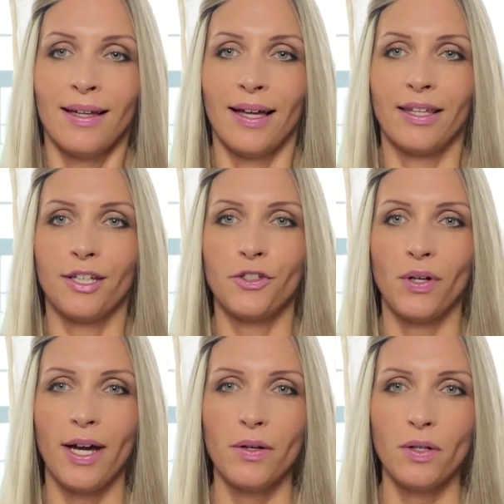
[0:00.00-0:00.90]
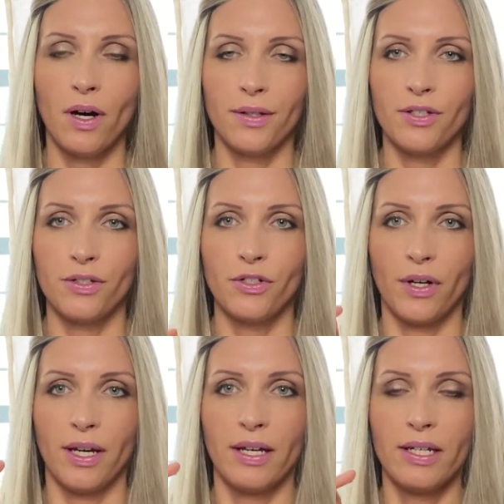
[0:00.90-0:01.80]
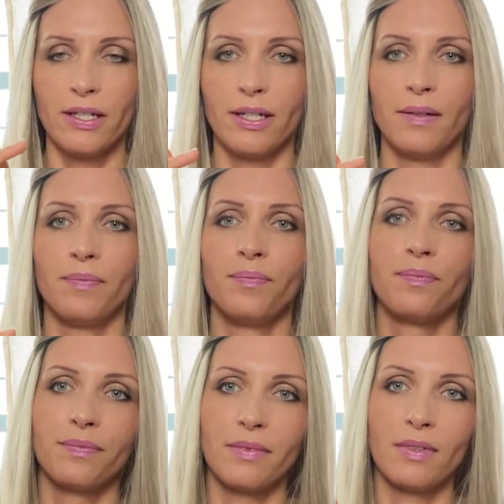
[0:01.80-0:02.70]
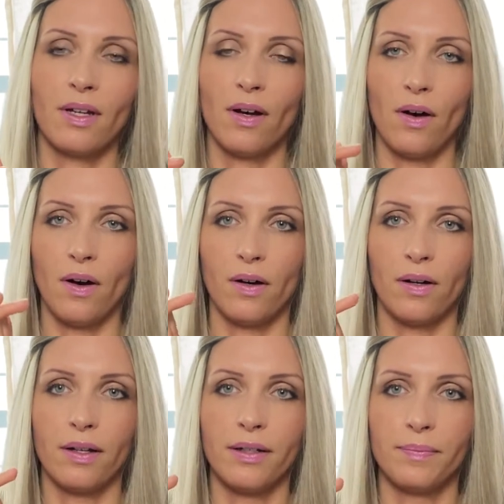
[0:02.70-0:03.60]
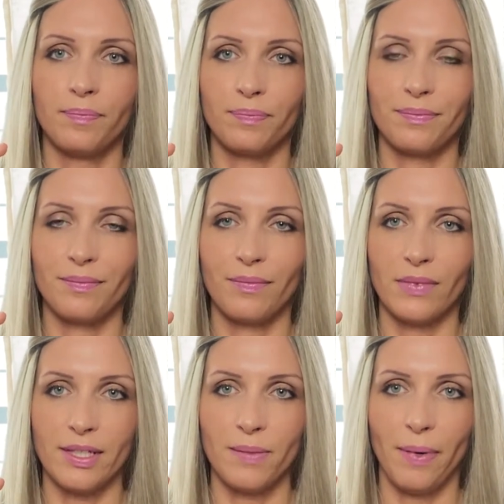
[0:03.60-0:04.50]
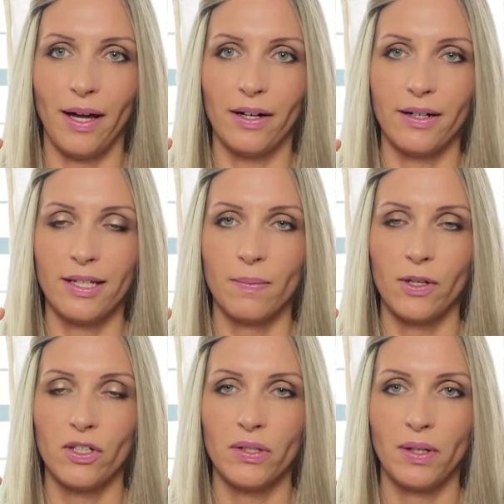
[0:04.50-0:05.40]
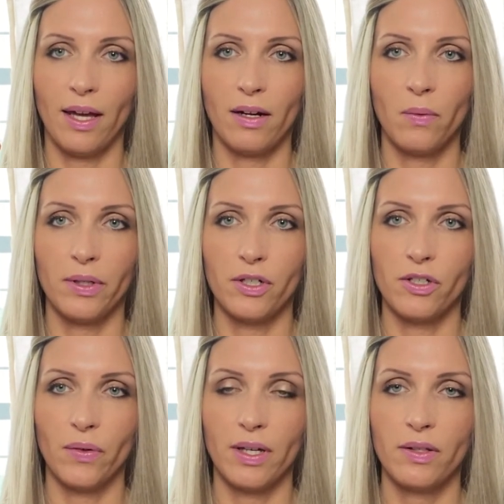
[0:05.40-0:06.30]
And then try to concentrate on this pattern as much as you can on what you're doing.